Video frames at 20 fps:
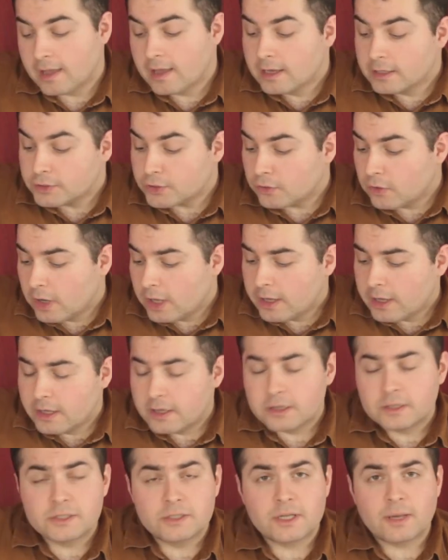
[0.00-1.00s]
So
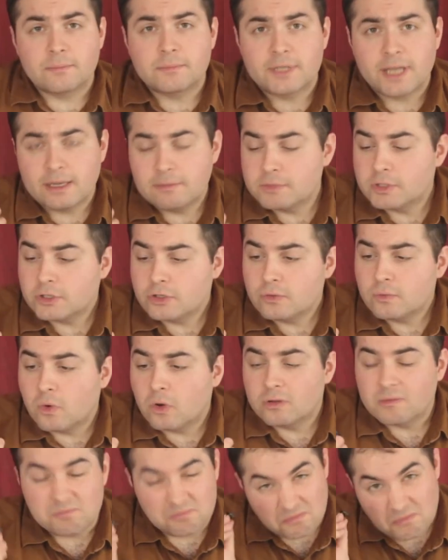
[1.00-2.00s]
sometimes you
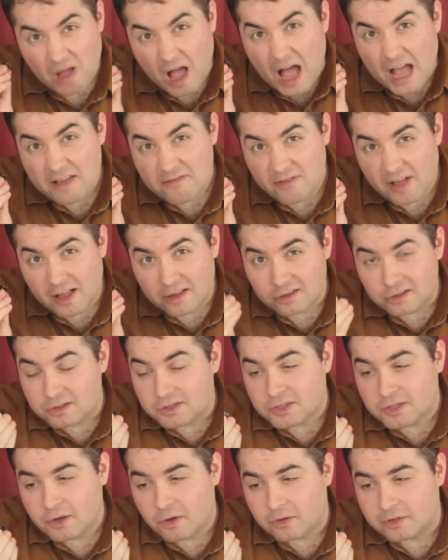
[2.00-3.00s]
want high
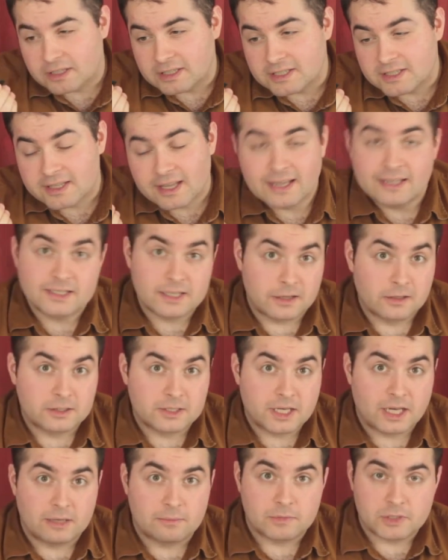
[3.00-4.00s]
values on these dice, other
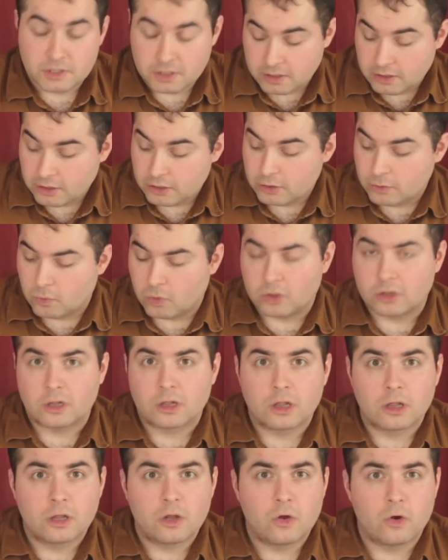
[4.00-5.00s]
times you want
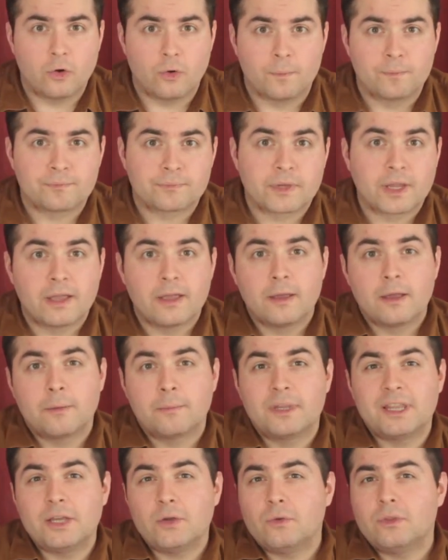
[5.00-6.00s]
low.
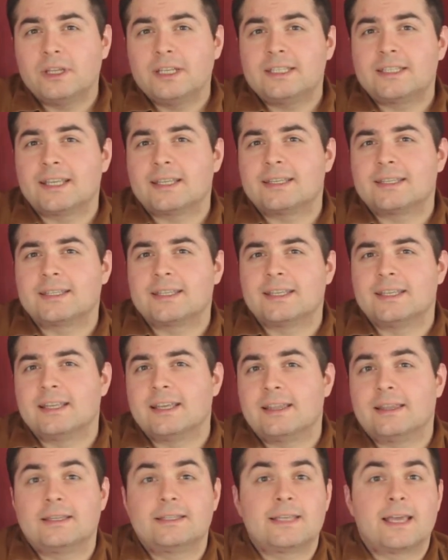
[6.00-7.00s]
But the only citizen
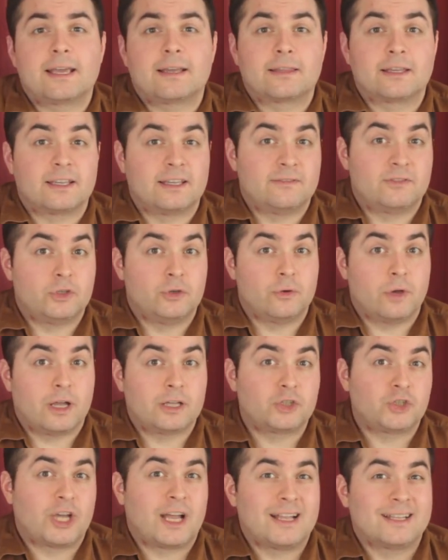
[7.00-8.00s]
in the deck that gives you a
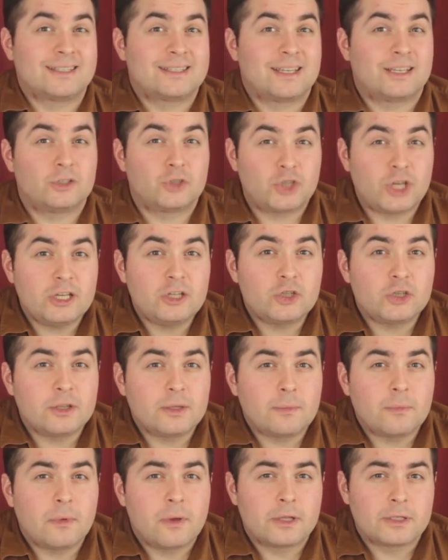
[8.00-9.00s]
chance at changing
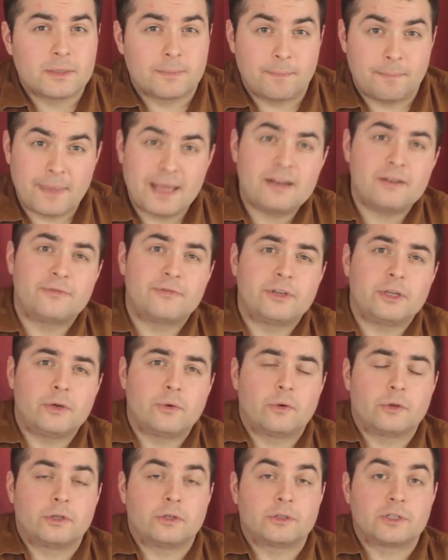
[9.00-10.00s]
them to benefit
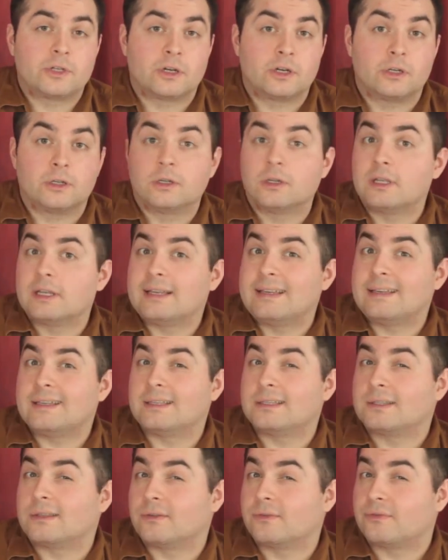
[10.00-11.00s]
you on your turn
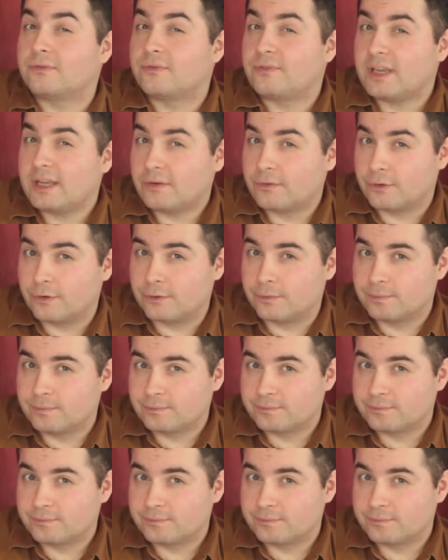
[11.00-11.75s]
is the Pharaoh.